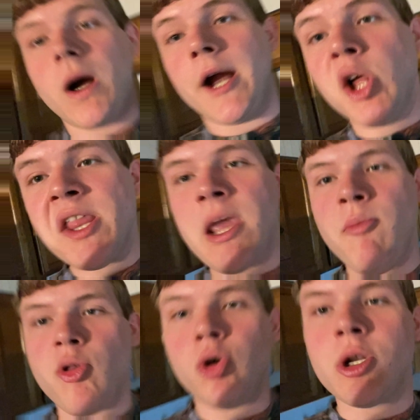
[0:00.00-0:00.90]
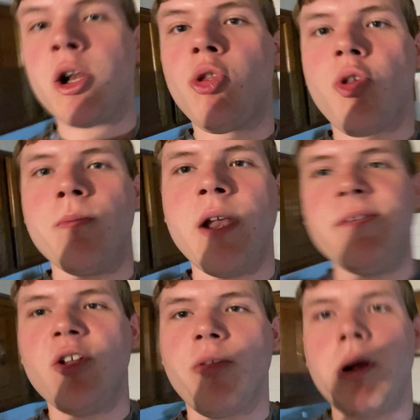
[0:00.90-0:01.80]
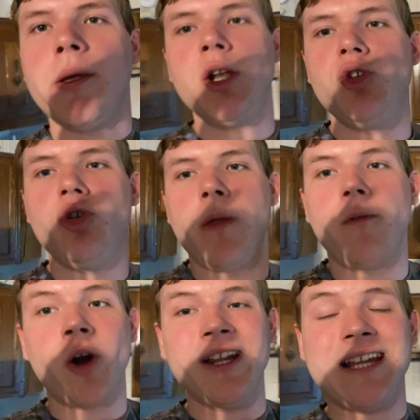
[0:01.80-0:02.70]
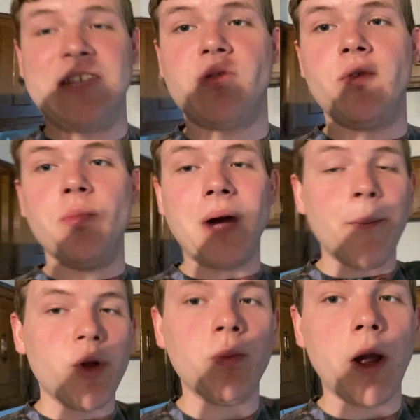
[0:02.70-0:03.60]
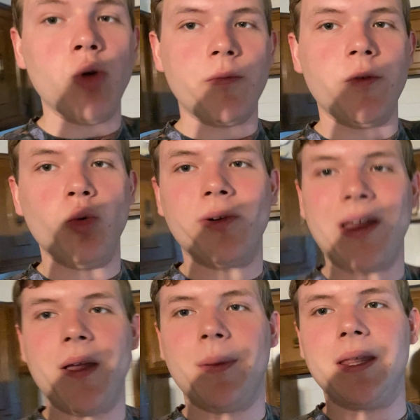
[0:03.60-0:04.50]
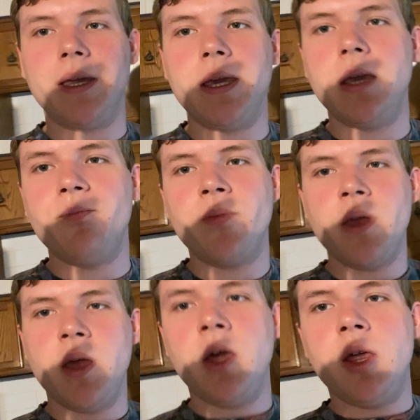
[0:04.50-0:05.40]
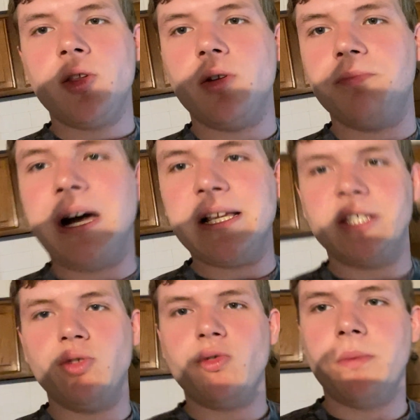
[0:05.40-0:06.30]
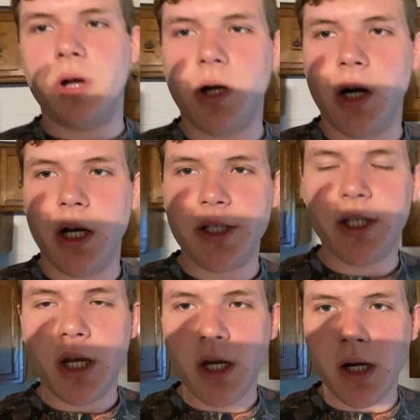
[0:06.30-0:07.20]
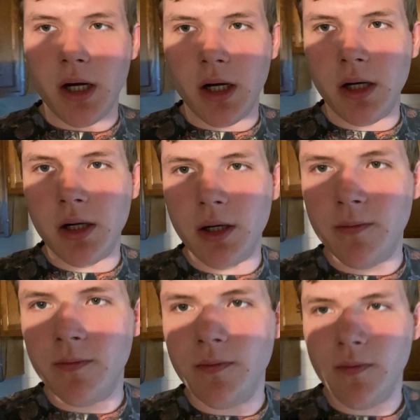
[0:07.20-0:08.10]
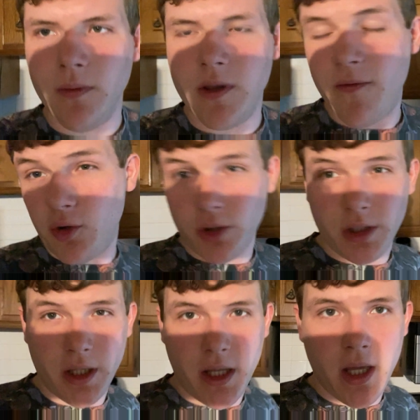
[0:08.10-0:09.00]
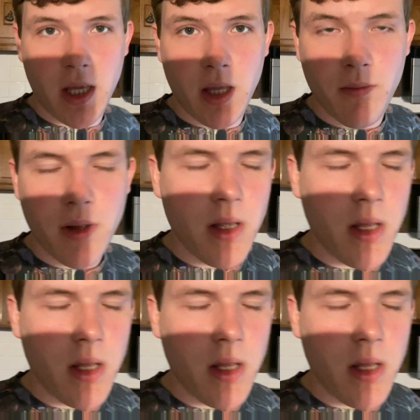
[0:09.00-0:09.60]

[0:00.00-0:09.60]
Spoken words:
I know this game is old. I know there's many videos probably on YouTube that have already done this review, but I'm going to do my own review, what I think about the game, certain bosses you come across, difficulty of the game.